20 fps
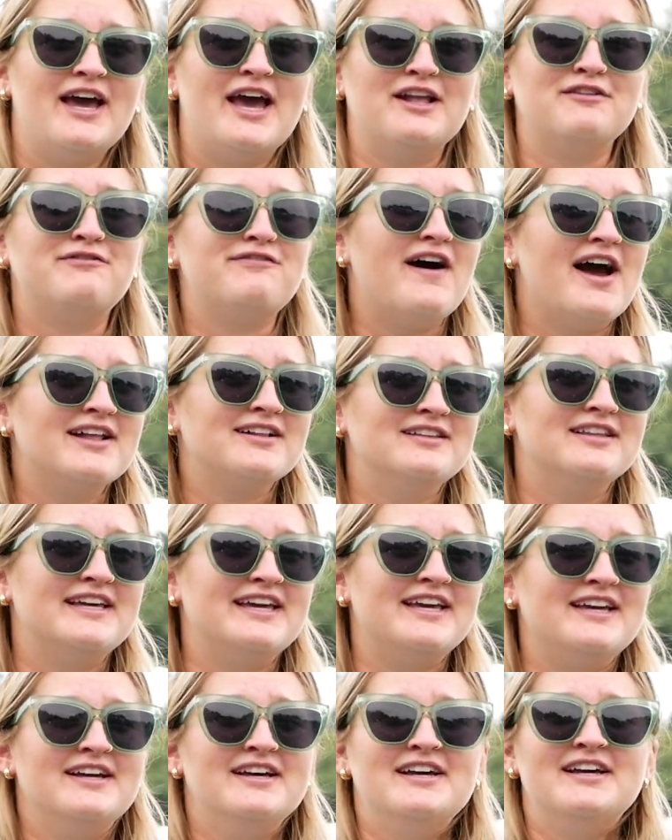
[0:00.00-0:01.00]
And
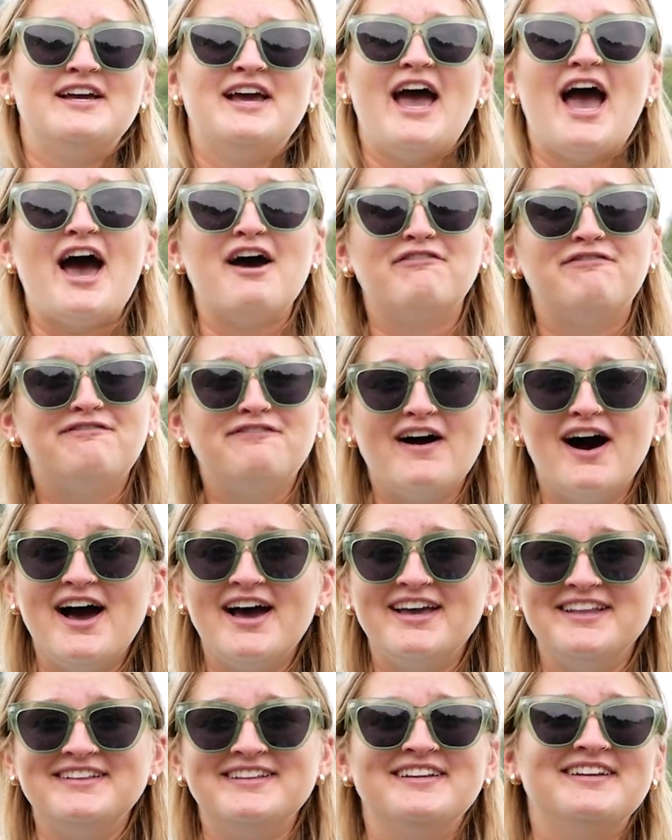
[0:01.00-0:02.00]
finally, have
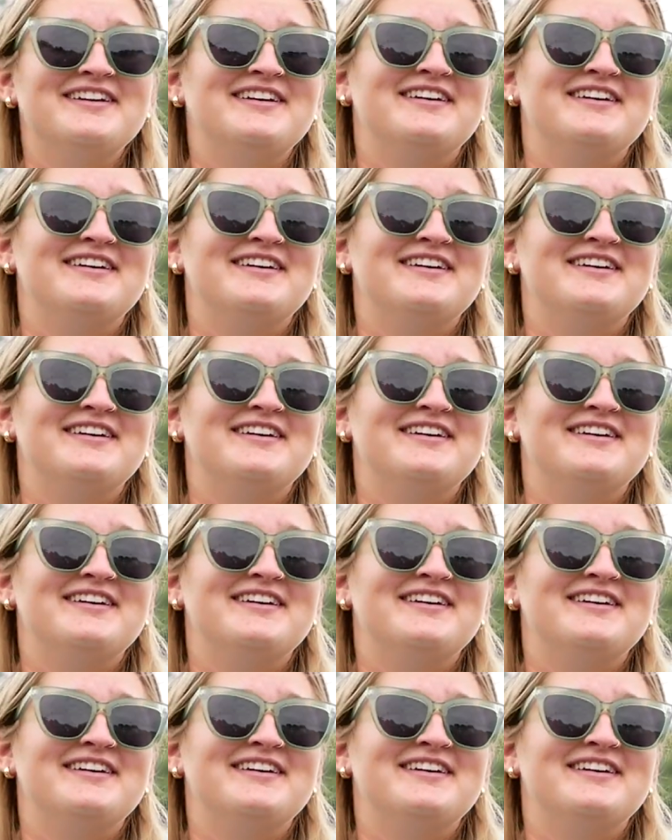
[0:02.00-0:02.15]
fun.